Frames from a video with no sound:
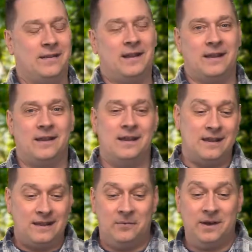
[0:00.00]
Like
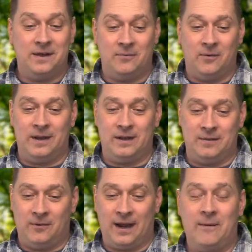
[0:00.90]
when, when,
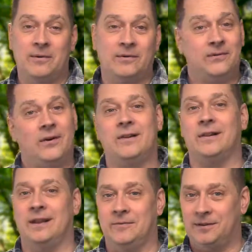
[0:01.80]
when I was
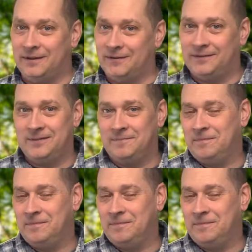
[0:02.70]
struggling with this